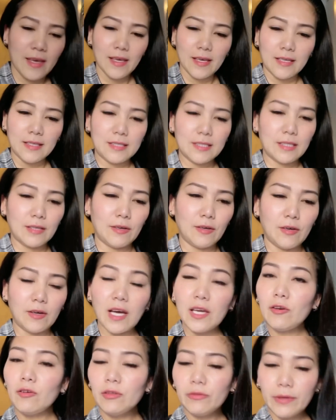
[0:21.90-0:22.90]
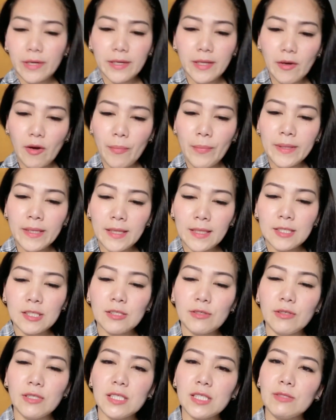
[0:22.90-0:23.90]
So I already opened it, so
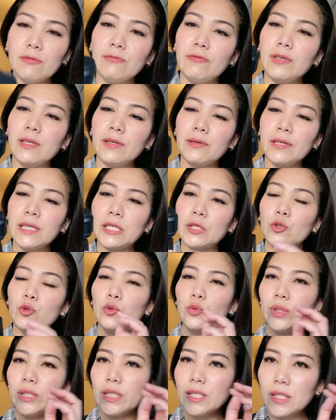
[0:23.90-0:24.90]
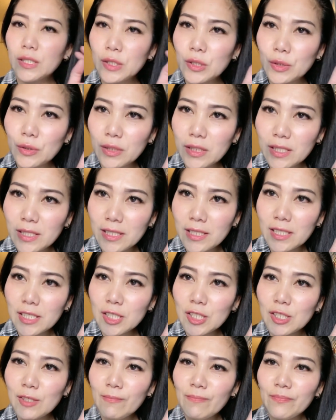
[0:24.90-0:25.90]
it's very quick. So this is
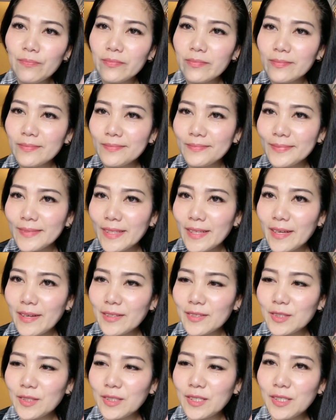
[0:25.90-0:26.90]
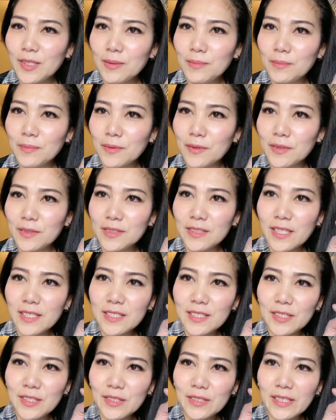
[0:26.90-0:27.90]
that combo. Just
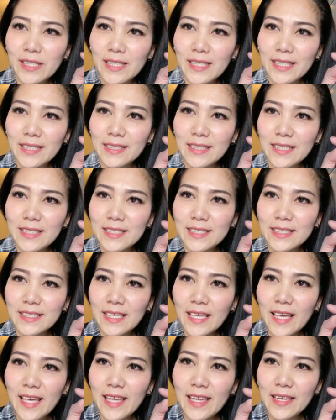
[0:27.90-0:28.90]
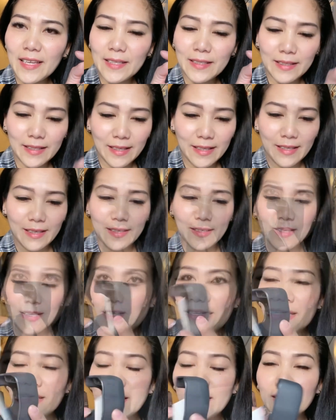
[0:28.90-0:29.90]
do like this and
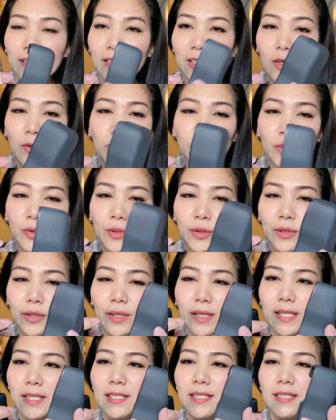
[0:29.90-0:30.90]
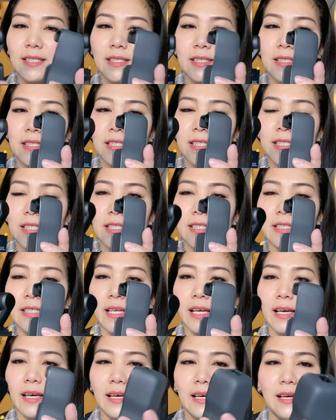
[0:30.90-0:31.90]
and then of course this is
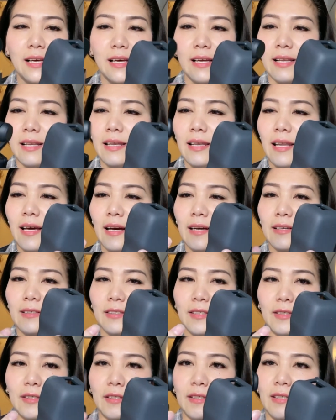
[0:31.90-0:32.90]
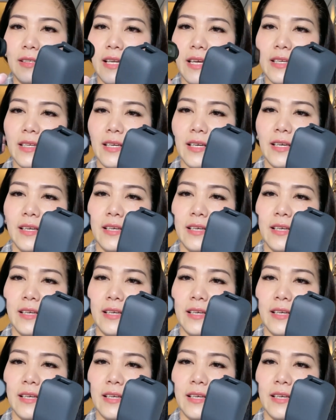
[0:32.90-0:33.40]
the luck you know like